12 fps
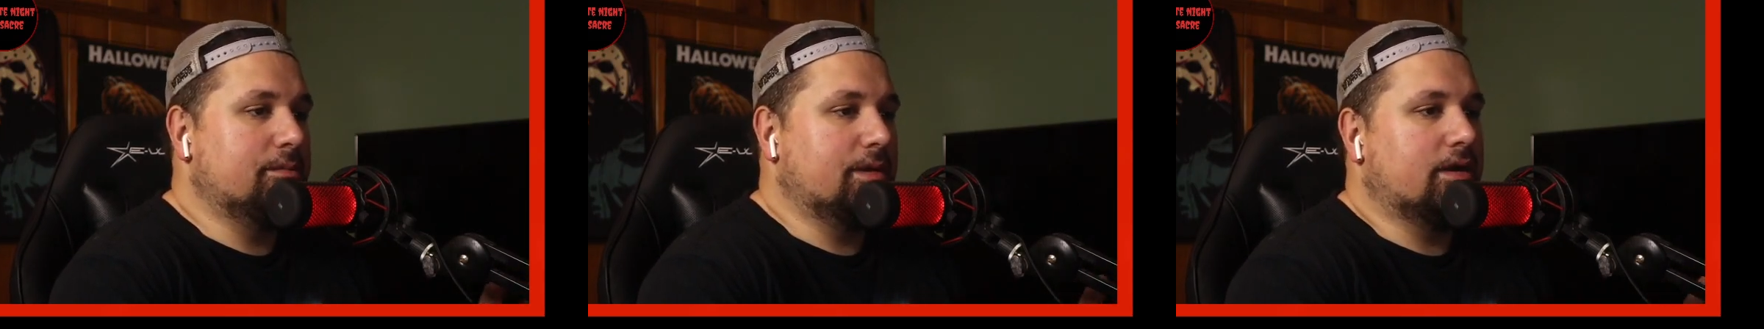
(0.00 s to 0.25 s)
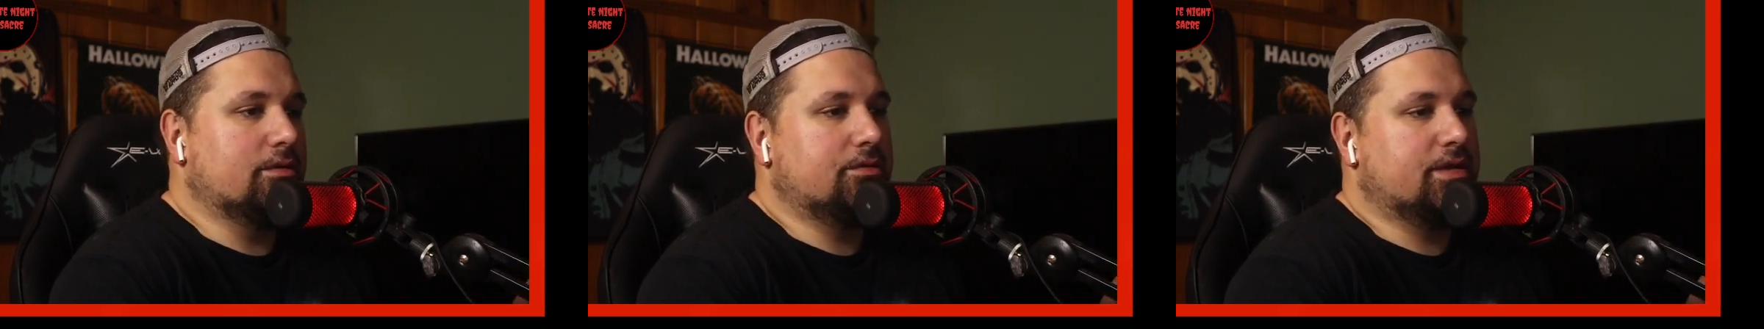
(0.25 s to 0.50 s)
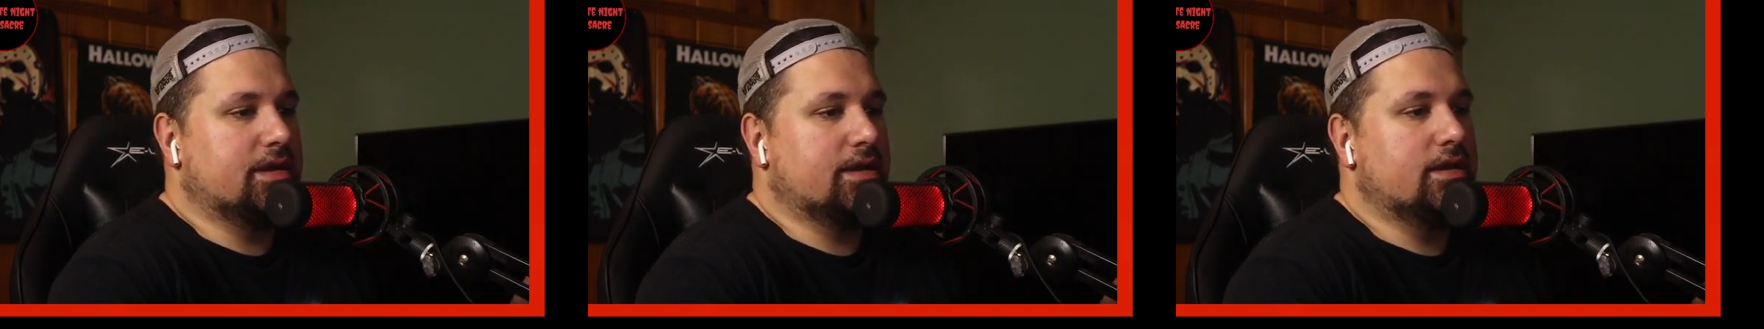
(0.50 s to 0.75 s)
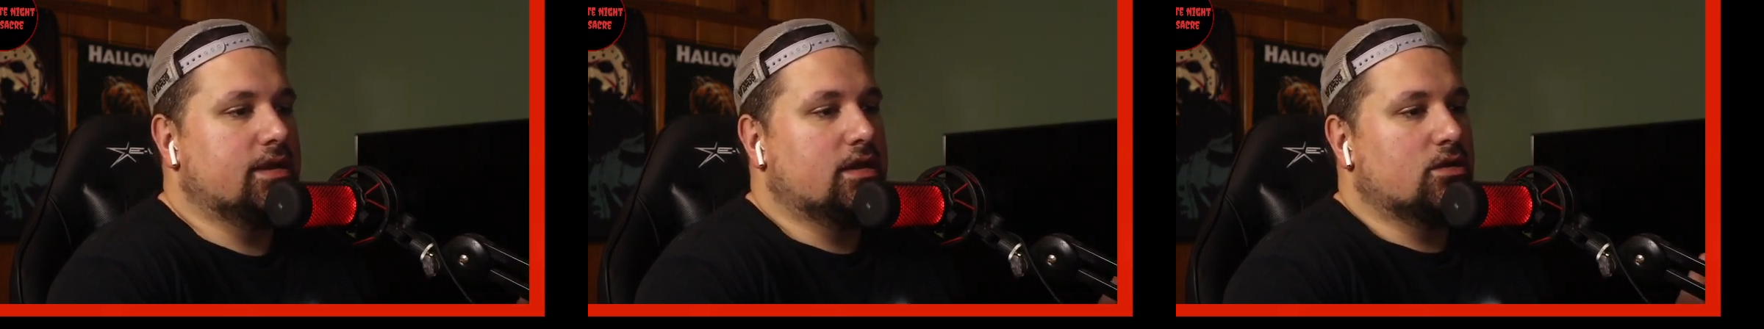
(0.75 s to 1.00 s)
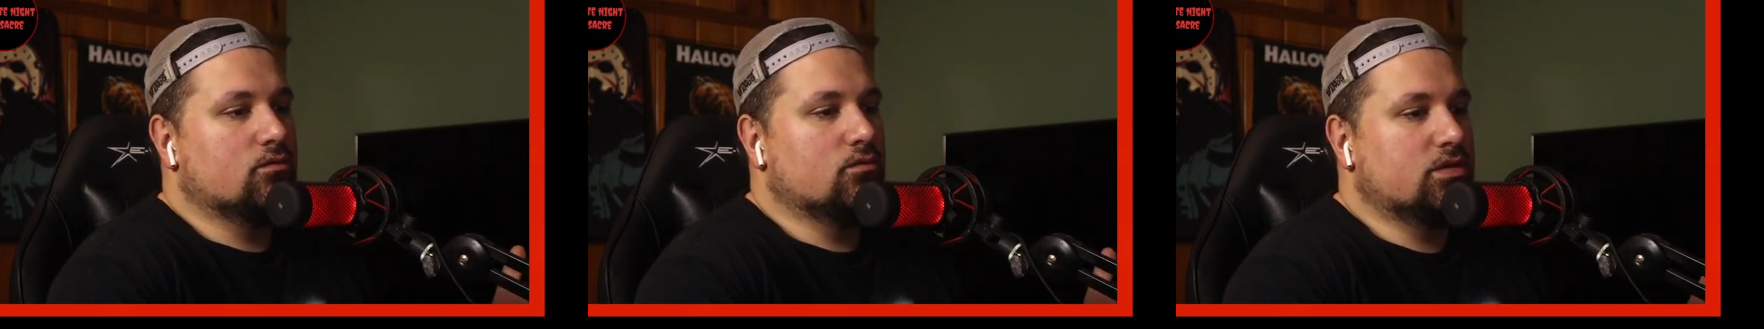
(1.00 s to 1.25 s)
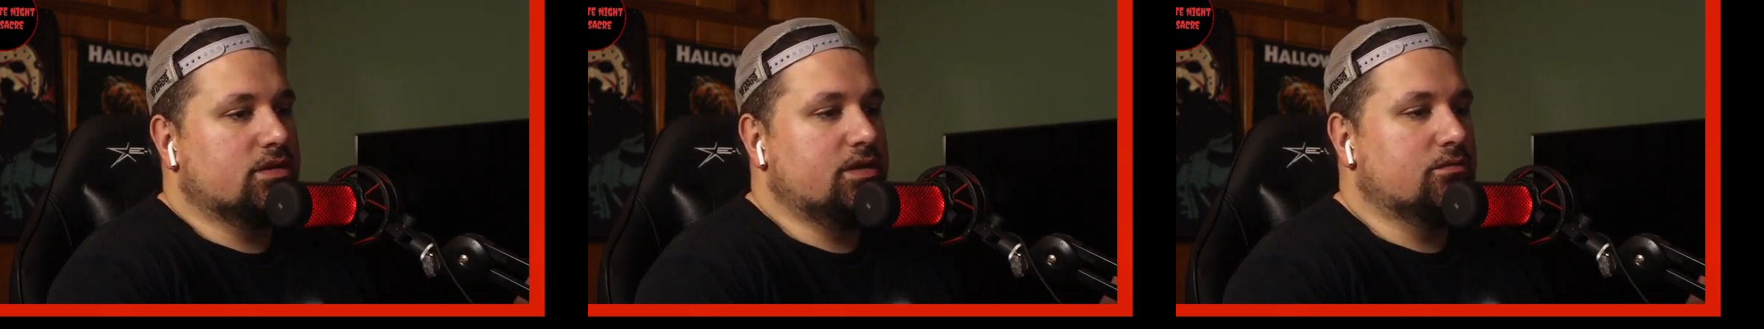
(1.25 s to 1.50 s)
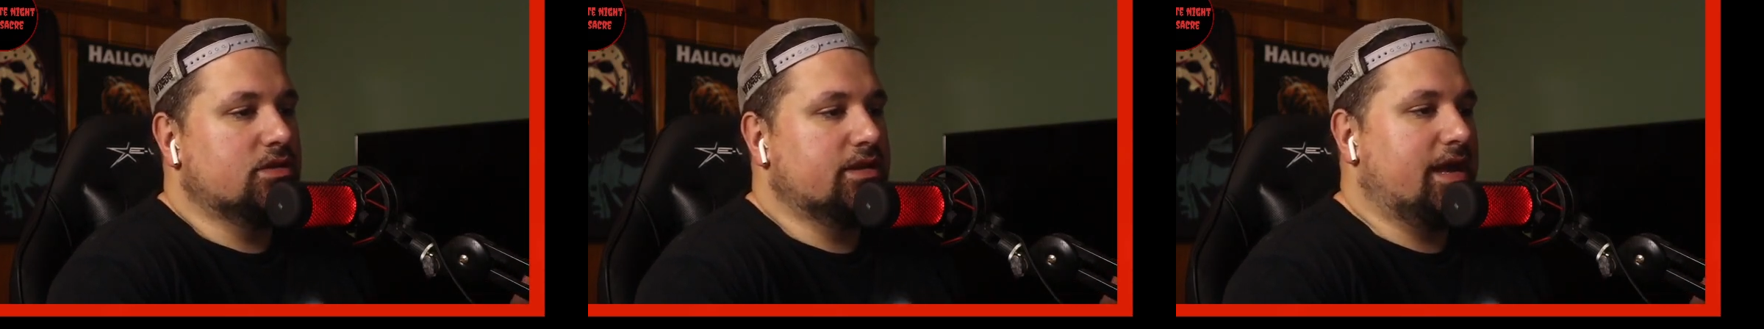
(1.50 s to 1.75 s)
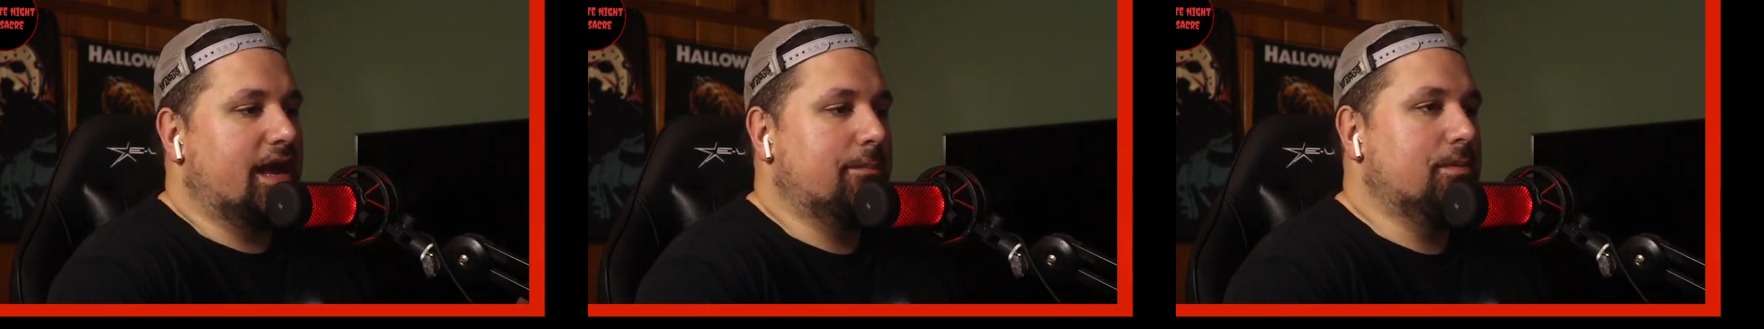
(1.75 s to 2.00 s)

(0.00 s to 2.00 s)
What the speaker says: about. Okay, really, really happy